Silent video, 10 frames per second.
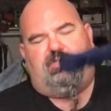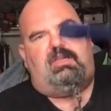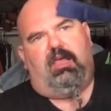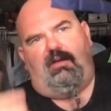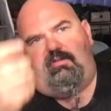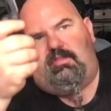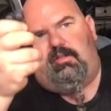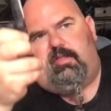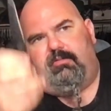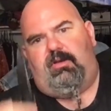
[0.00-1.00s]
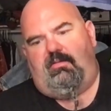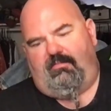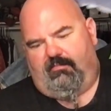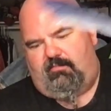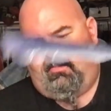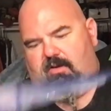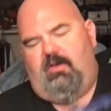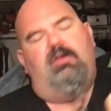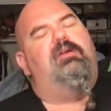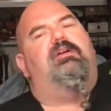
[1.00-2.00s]
hit it with the Leatherman.
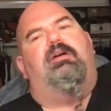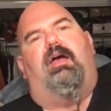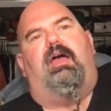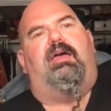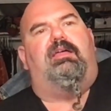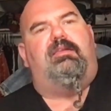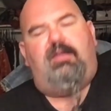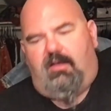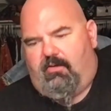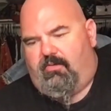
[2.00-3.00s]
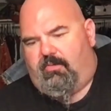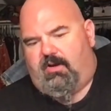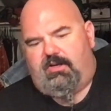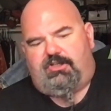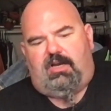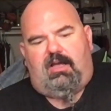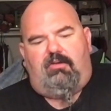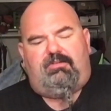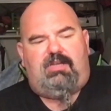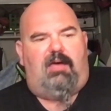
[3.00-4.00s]
And we're going to check out
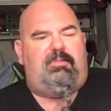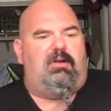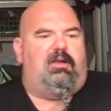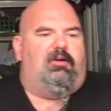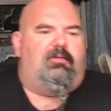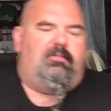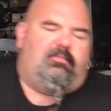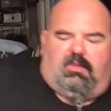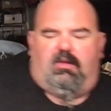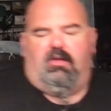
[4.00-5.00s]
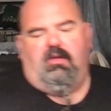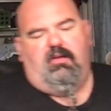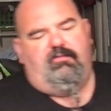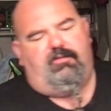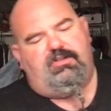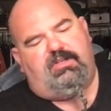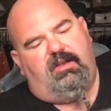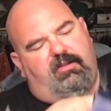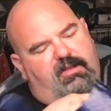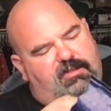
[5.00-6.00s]
what's happening here. First
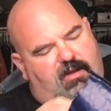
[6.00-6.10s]
deal is,